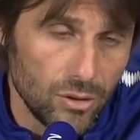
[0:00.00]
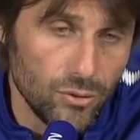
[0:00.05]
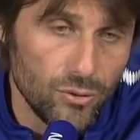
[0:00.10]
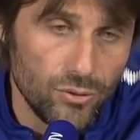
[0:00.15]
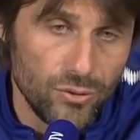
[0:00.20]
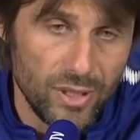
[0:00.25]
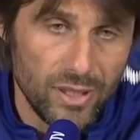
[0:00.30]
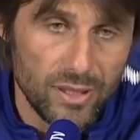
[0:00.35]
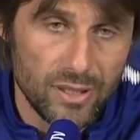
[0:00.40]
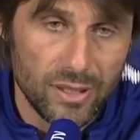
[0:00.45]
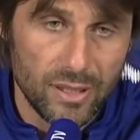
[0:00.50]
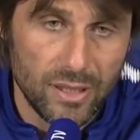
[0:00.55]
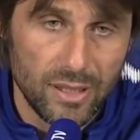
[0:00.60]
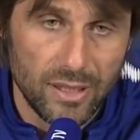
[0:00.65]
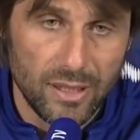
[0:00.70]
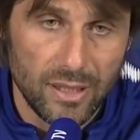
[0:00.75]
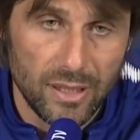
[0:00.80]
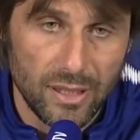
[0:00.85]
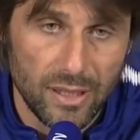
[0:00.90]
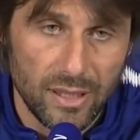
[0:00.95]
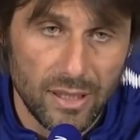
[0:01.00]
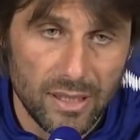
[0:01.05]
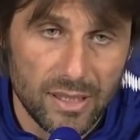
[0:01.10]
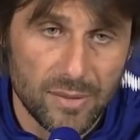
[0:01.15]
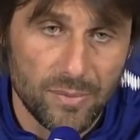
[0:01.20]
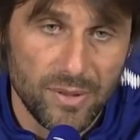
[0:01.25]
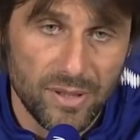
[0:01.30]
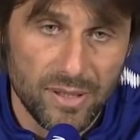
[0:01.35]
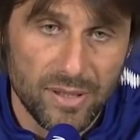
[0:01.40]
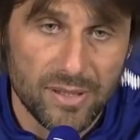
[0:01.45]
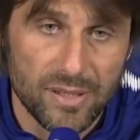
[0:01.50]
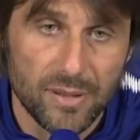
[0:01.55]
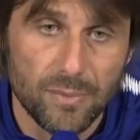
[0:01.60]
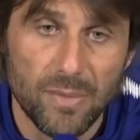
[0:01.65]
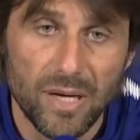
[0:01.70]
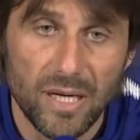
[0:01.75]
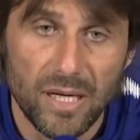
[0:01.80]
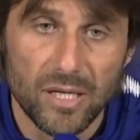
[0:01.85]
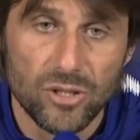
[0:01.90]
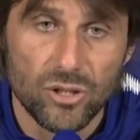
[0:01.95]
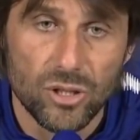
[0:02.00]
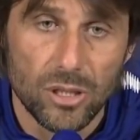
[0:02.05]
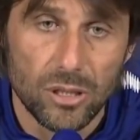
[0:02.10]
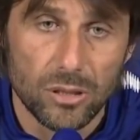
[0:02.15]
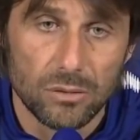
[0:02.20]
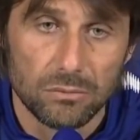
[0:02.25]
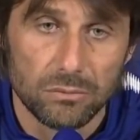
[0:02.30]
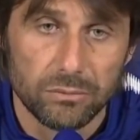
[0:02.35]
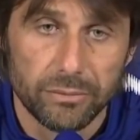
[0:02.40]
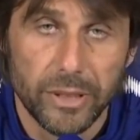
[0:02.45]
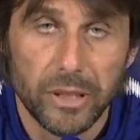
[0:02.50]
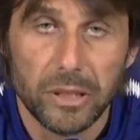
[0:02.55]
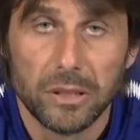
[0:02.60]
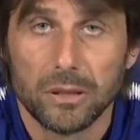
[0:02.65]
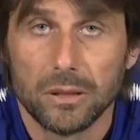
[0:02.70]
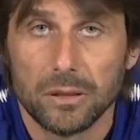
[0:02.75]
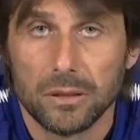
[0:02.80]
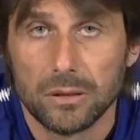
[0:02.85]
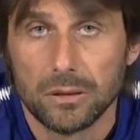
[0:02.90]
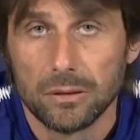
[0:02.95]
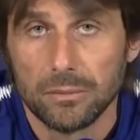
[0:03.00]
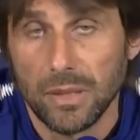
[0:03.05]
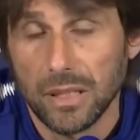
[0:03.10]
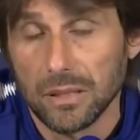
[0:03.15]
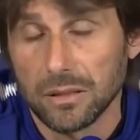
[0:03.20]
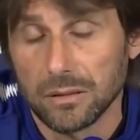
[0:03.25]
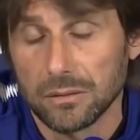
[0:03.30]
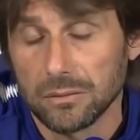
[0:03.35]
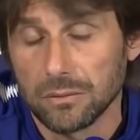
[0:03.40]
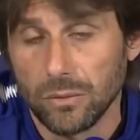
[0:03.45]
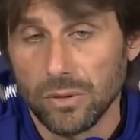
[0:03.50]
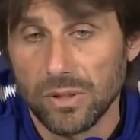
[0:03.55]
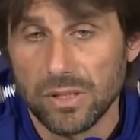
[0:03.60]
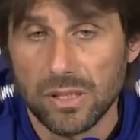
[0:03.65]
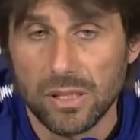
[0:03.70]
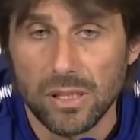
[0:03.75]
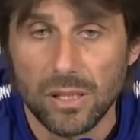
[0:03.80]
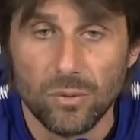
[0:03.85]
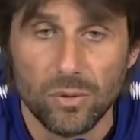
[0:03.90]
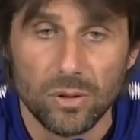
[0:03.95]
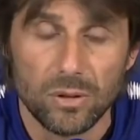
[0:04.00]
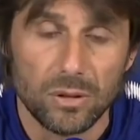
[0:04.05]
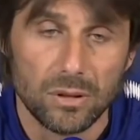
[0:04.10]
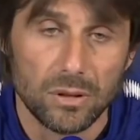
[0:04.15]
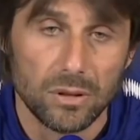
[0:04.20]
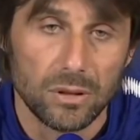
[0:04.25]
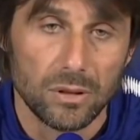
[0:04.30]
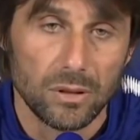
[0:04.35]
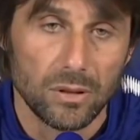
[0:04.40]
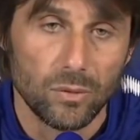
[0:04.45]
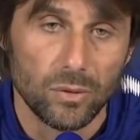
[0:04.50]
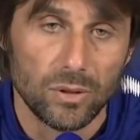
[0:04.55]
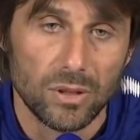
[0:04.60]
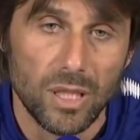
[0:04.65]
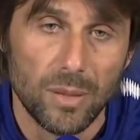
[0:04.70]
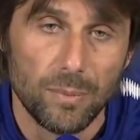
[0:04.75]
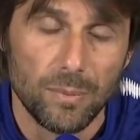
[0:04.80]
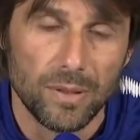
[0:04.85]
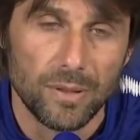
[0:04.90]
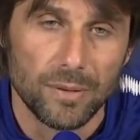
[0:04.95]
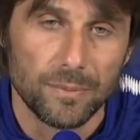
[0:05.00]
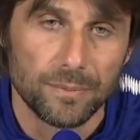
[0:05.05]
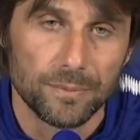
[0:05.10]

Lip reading: great and experienced manager, but we'll see what happened.